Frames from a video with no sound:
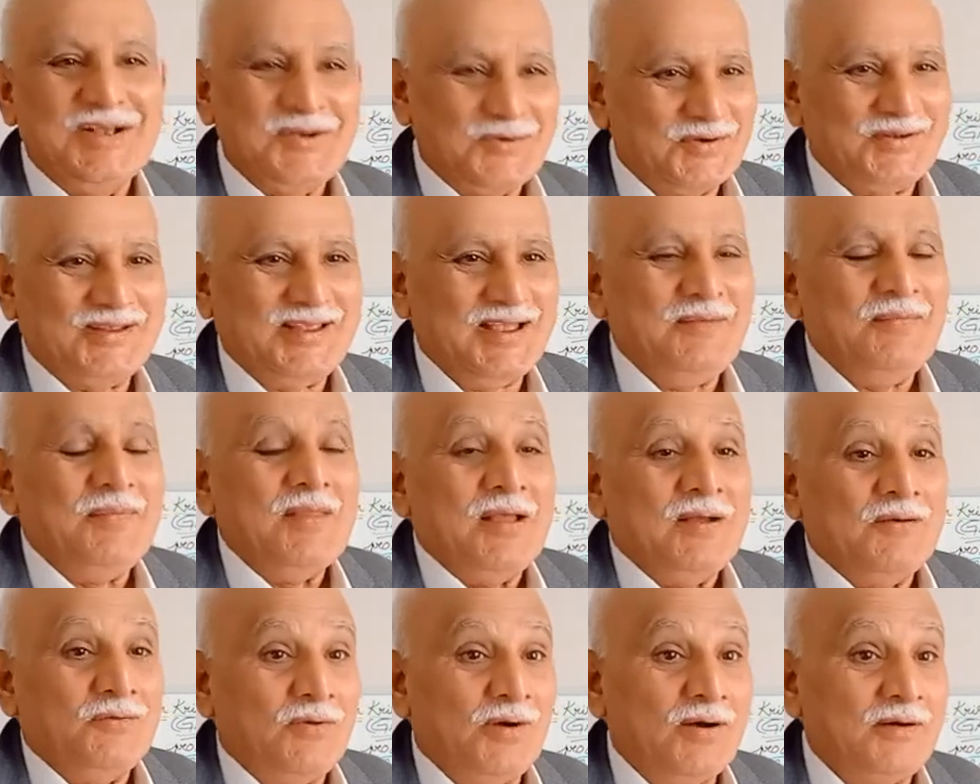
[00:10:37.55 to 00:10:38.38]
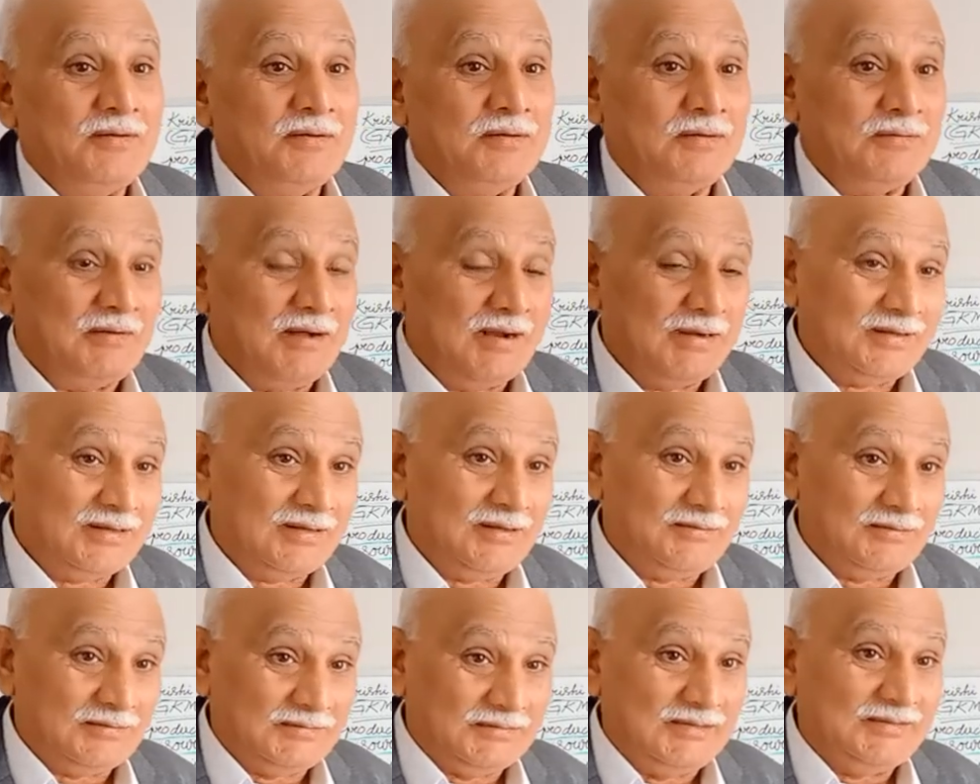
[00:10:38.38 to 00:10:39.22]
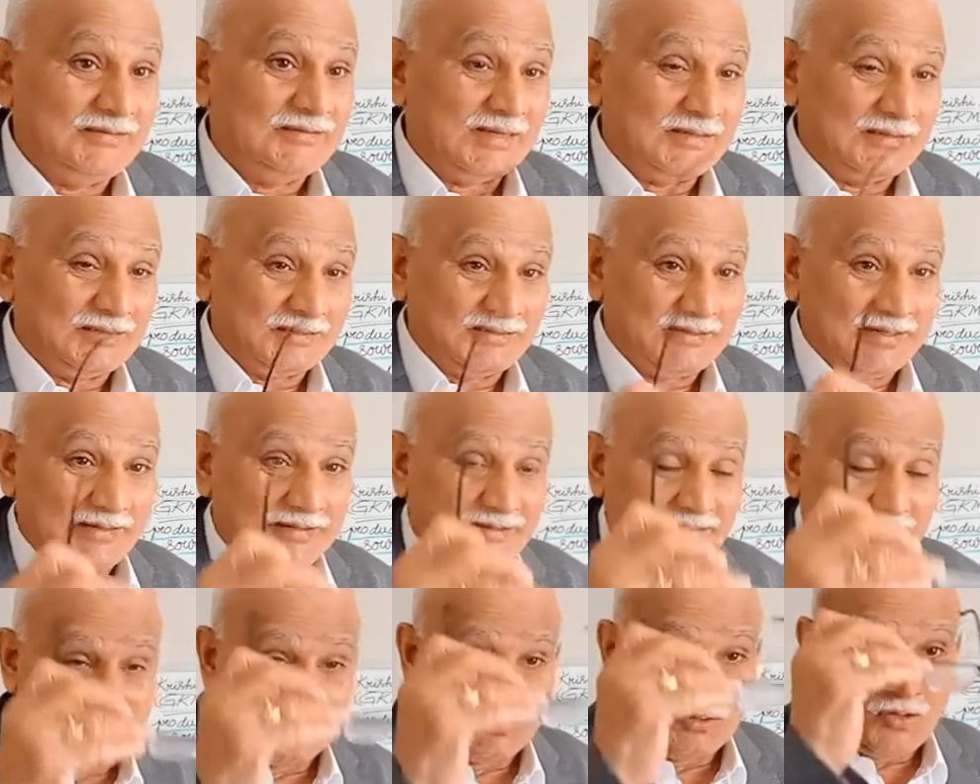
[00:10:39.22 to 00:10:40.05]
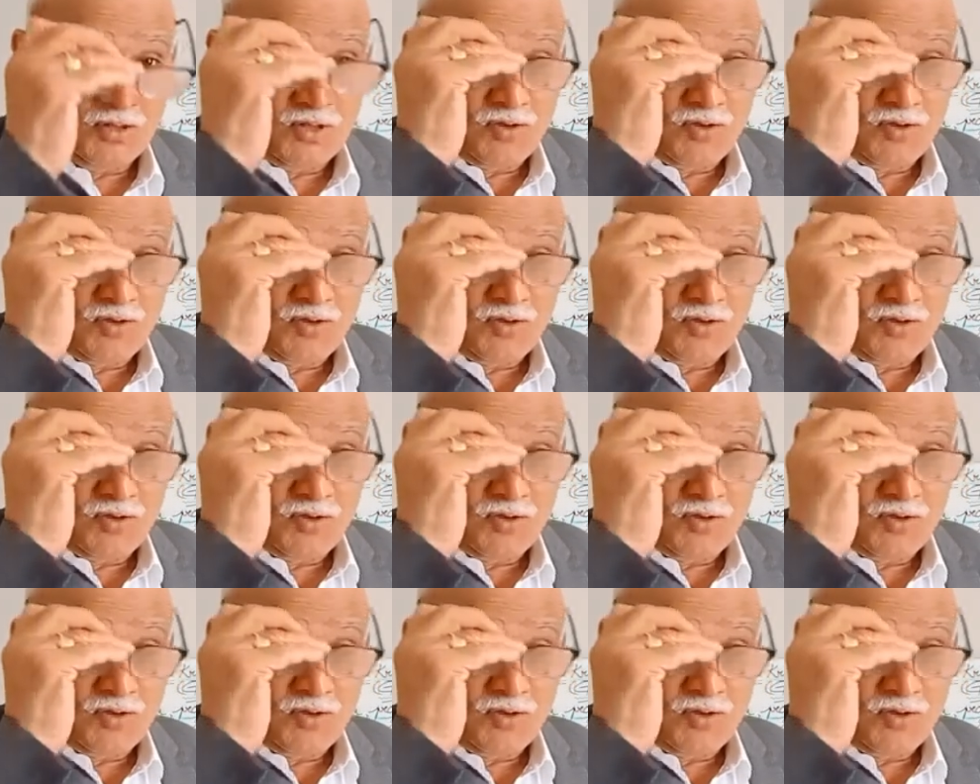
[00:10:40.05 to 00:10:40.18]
Okay, these are the stages.